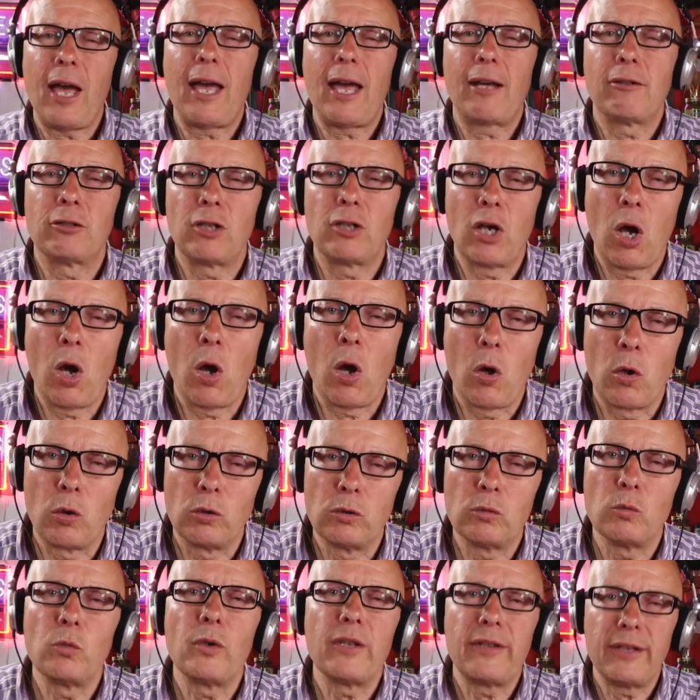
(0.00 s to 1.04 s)

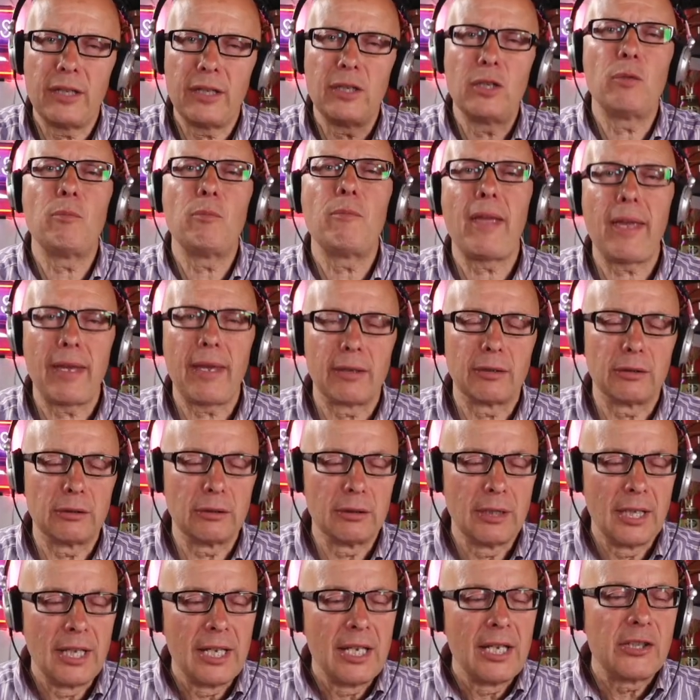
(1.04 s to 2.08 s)
alcohol within the meal